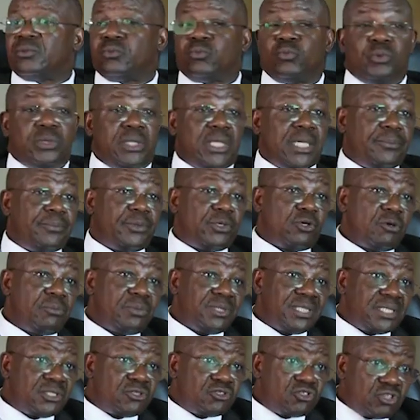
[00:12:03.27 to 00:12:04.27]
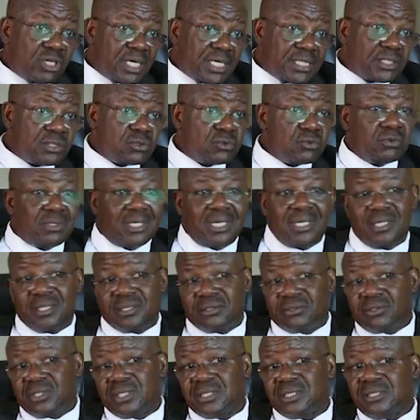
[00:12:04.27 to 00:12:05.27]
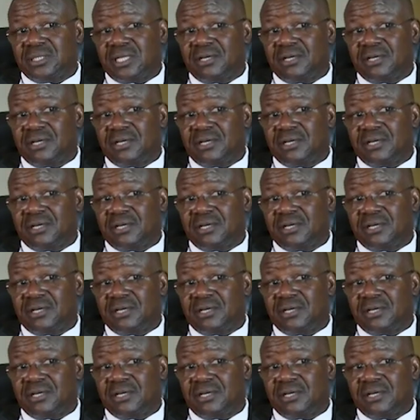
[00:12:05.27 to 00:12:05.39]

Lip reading: we are becoming a threat to their interests